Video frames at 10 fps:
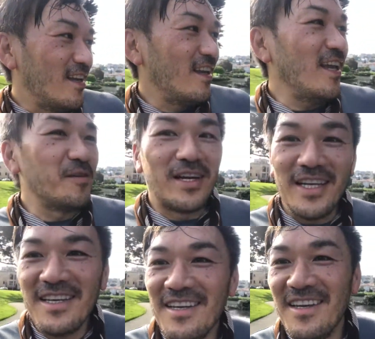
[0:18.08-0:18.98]
anyway,
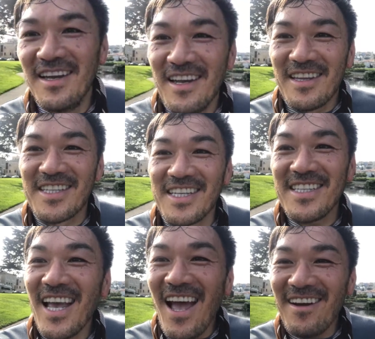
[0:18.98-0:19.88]
the sun is
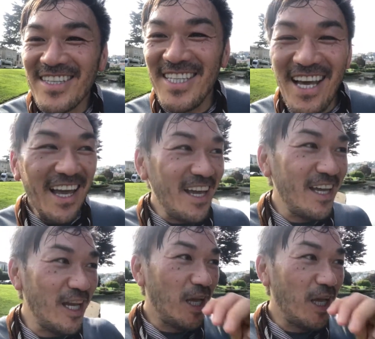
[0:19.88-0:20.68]
out today,